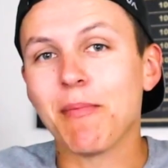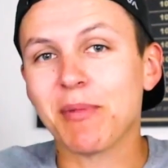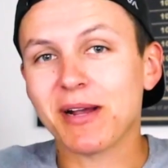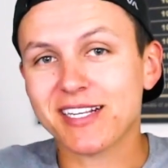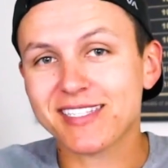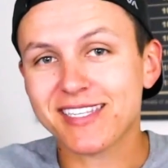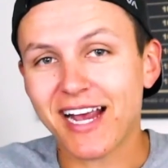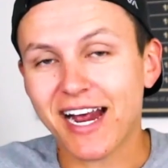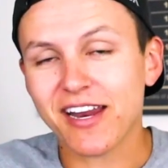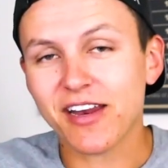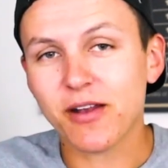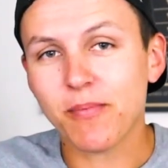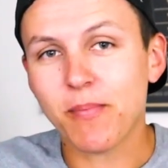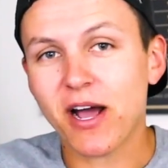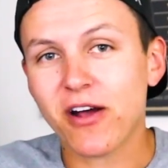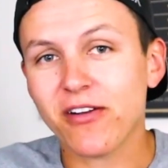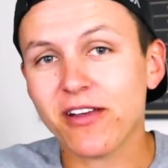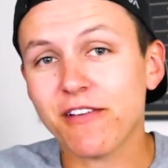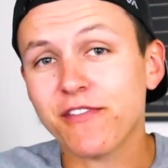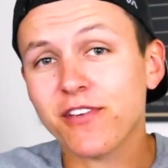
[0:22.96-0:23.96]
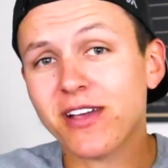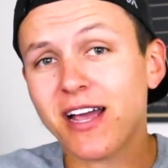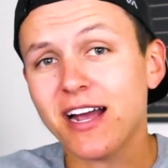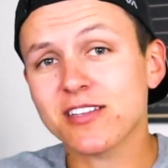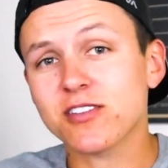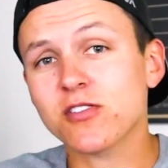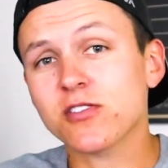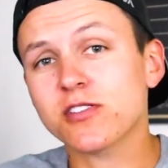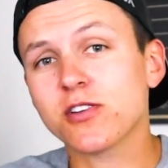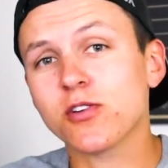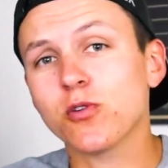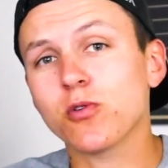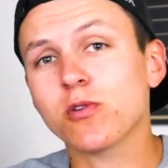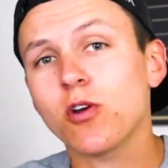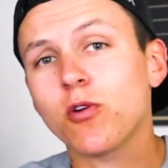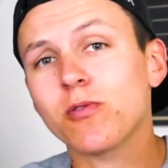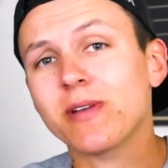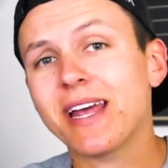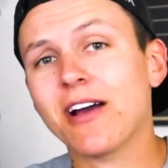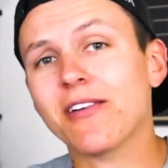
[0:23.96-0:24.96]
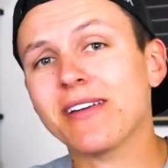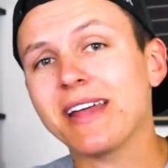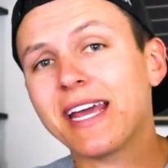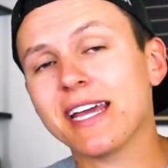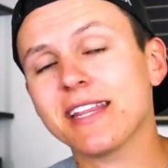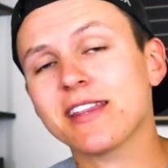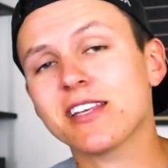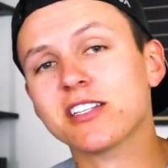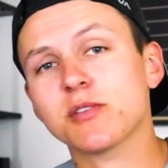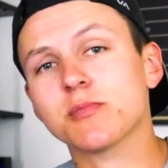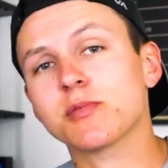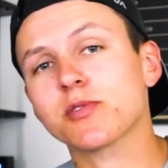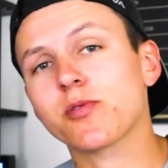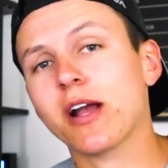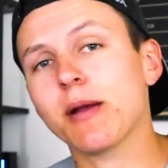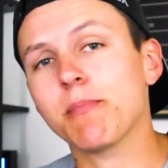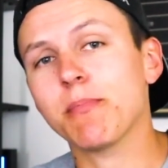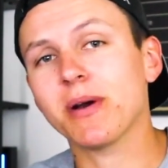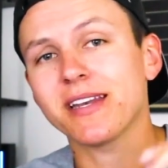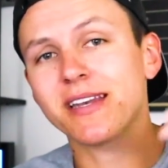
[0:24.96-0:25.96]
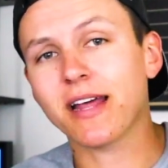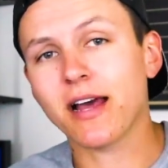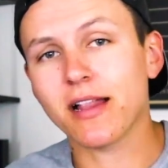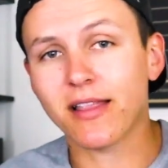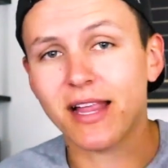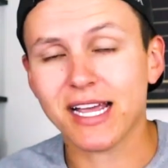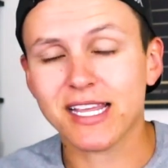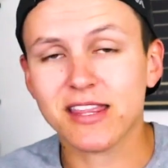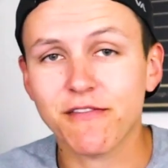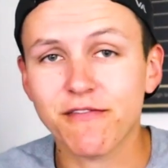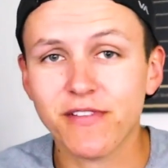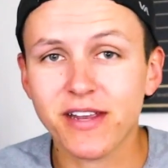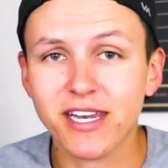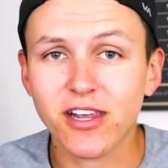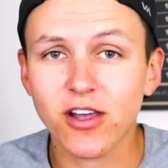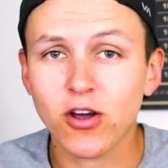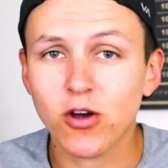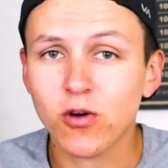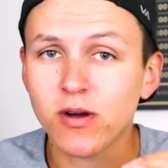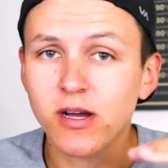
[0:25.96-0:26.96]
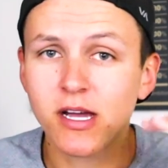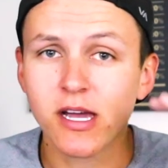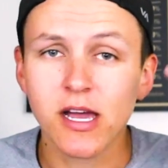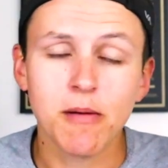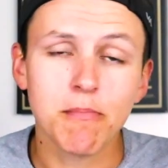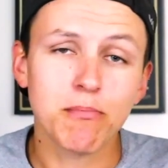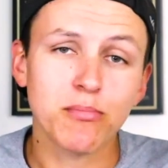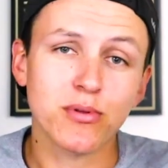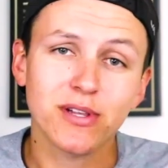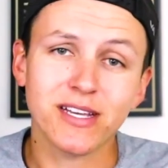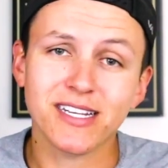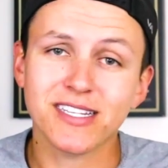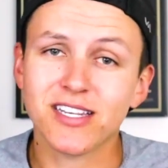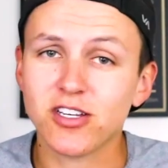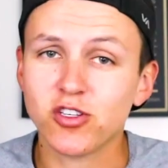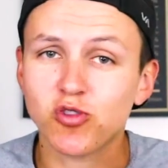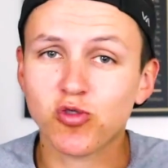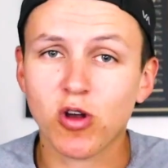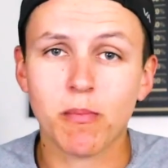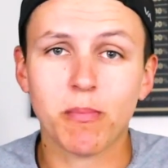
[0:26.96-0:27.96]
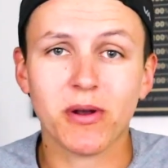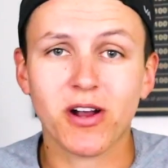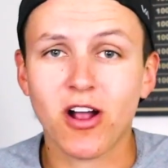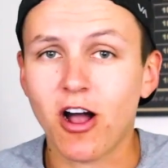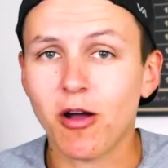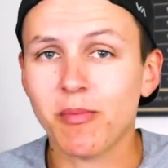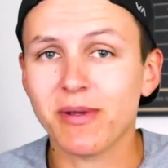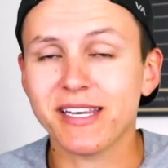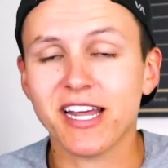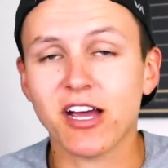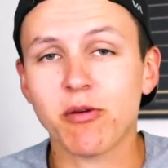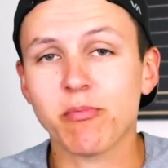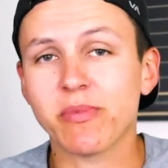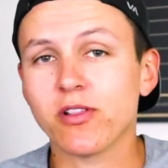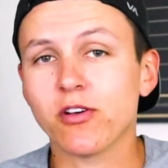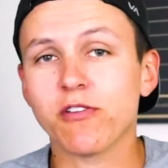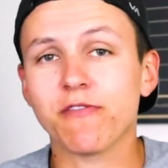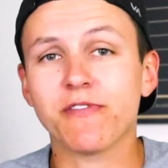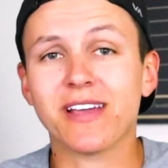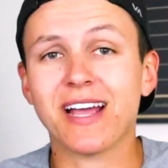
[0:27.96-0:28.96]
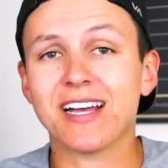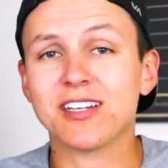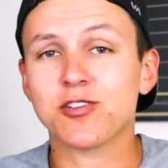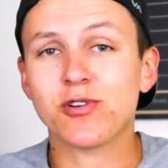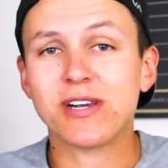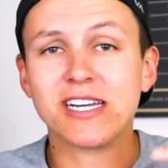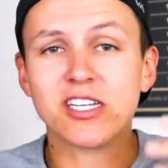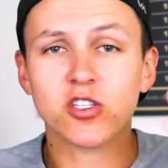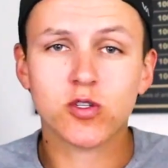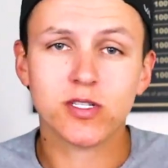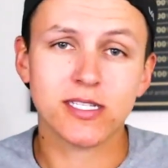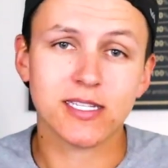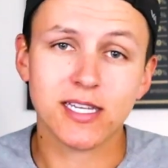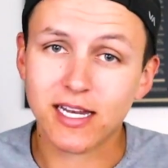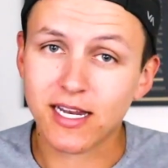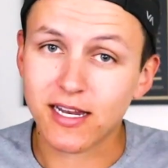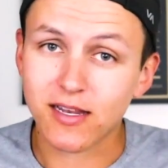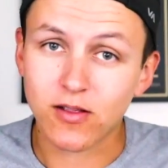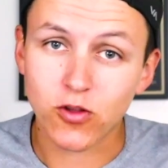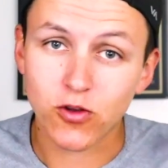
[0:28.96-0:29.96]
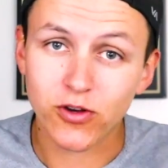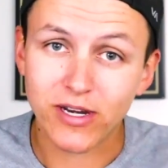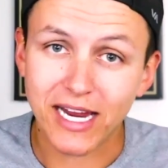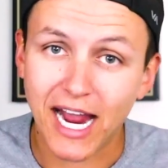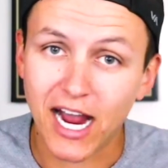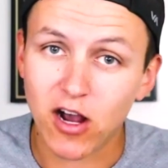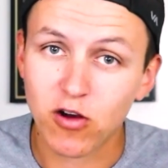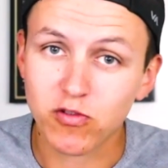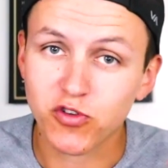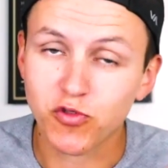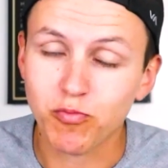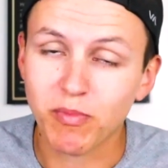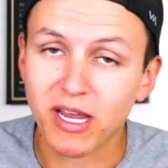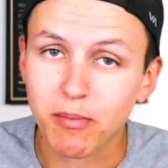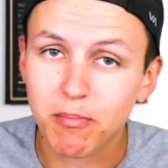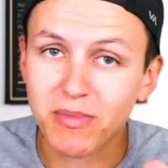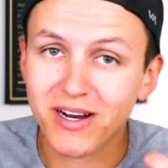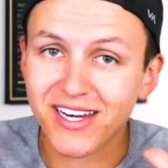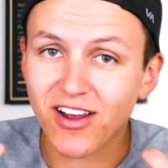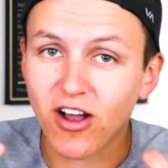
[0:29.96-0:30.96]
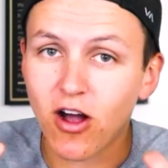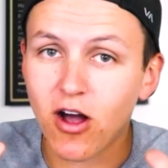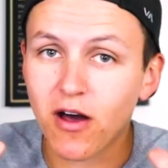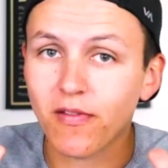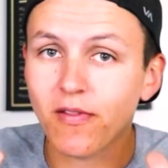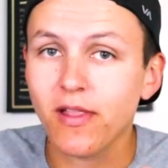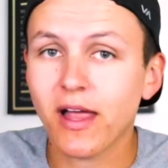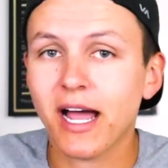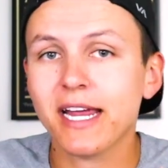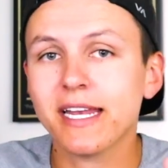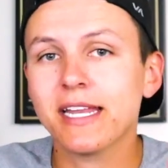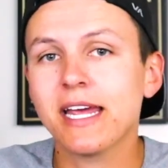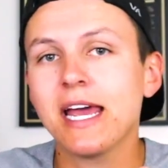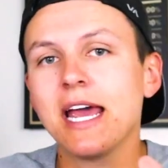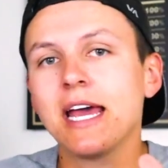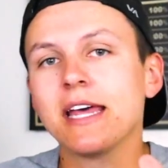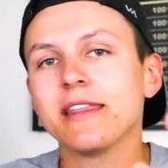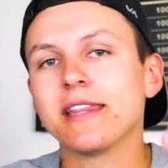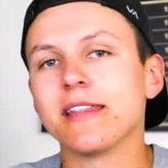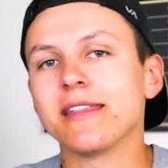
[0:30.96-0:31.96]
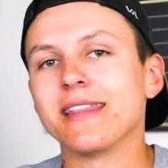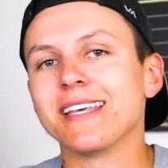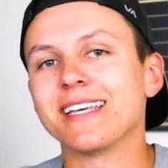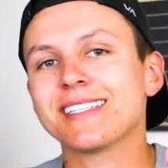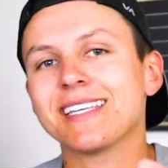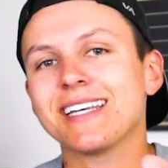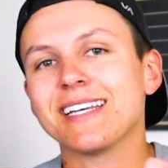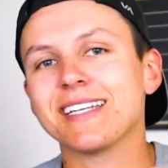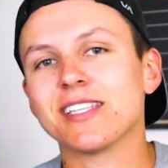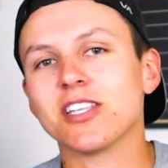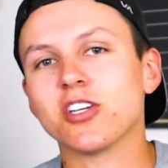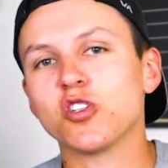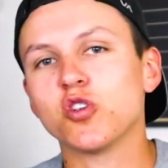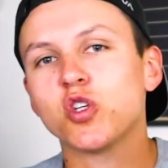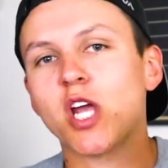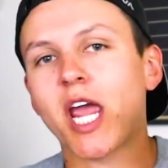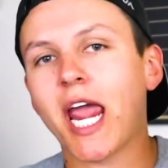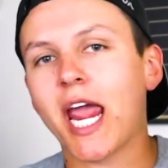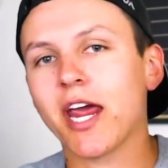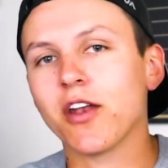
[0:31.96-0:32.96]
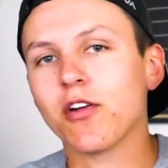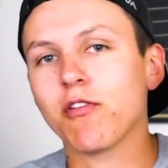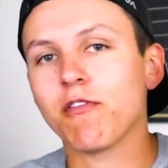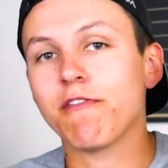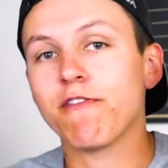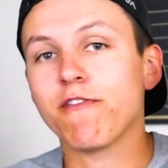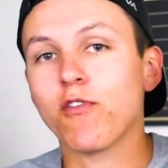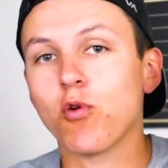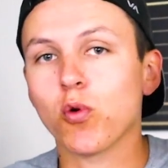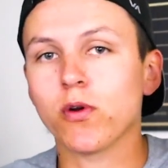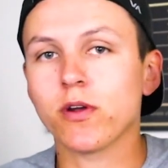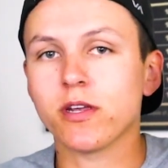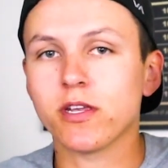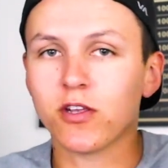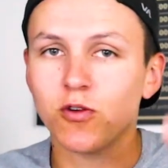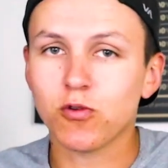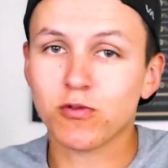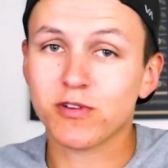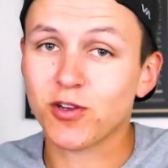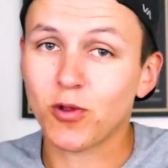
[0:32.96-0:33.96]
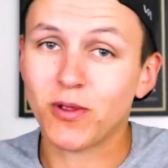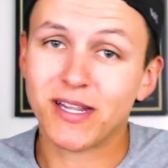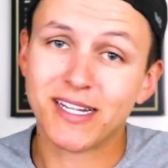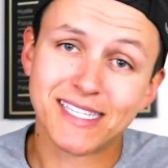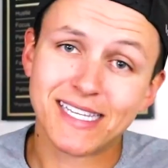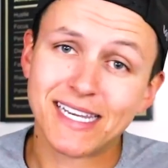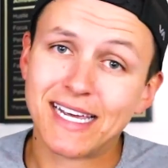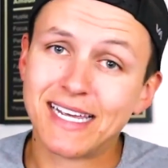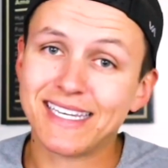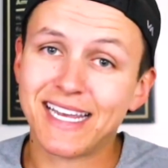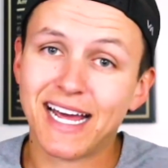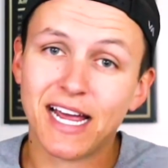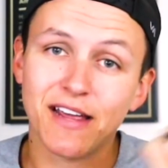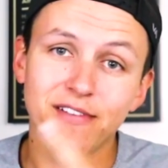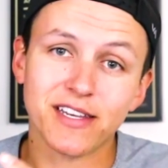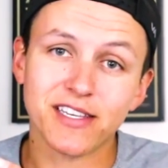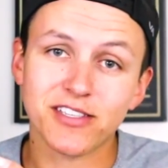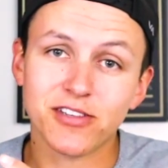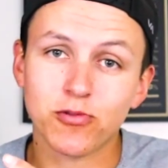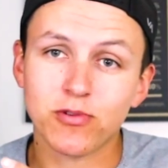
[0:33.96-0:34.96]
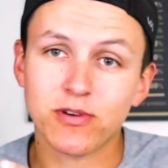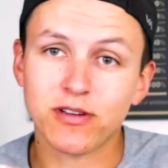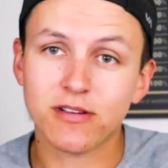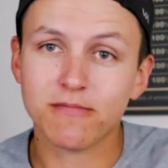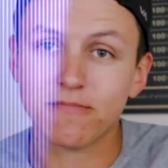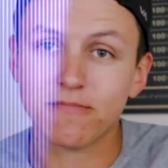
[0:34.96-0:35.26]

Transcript: I'm excited about it. If you guys are too, go down, hit the subscribe button, like the video please drop a comment down below. If you guys are interested in learning how to make money online, then this is the channel for you. So let's dive into it.